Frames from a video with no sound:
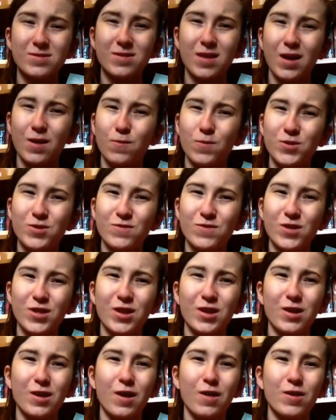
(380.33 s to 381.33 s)
I wasn't
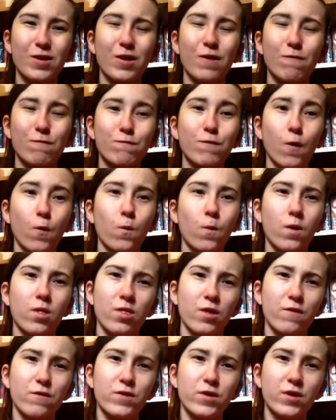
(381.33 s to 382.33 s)
really like a full-on
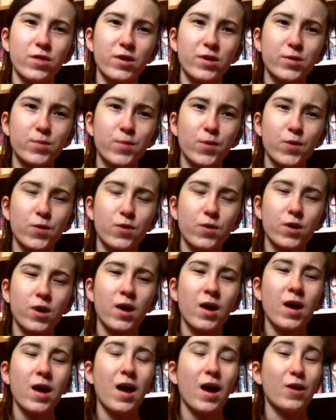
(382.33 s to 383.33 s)
lover of this book.
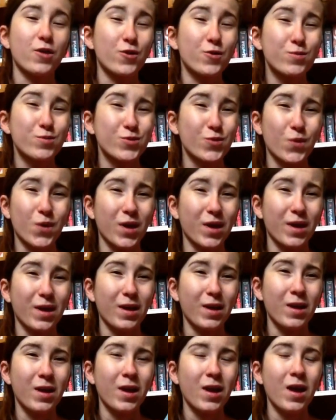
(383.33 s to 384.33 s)
I thought it was okay,
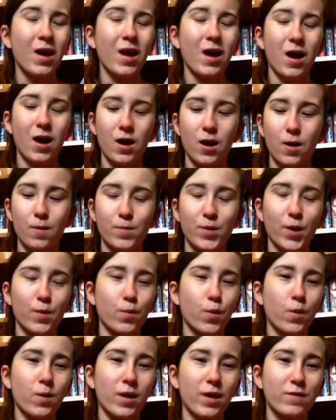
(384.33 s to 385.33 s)
um, but I
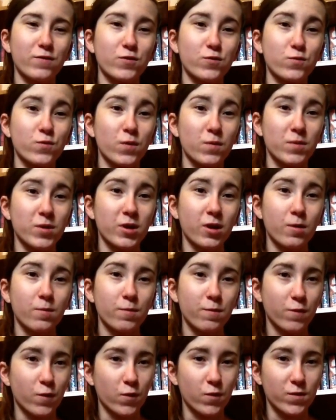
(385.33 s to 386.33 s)
probably have to reread it
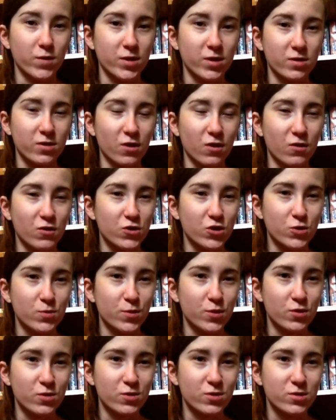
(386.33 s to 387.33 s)
before reading the other two
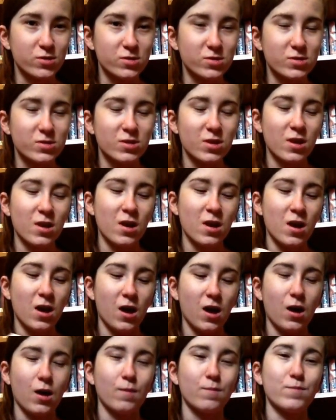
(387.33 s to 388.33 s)
books.
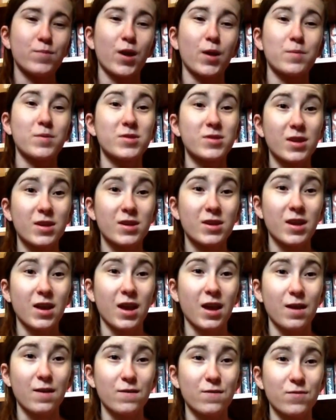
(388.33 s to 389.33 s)
Um, but I'm excited I
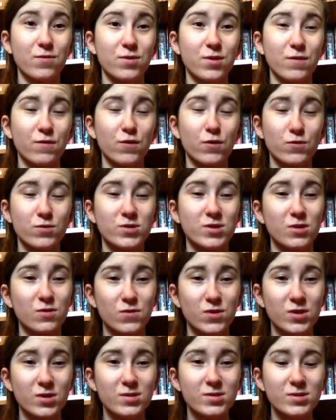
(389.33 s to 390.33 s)
have the full
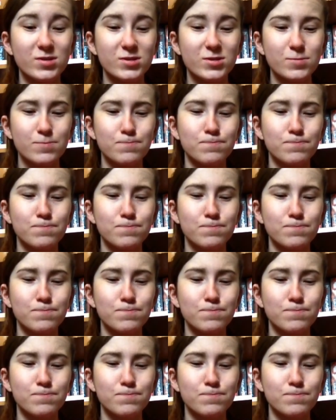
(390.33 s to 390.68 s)
series.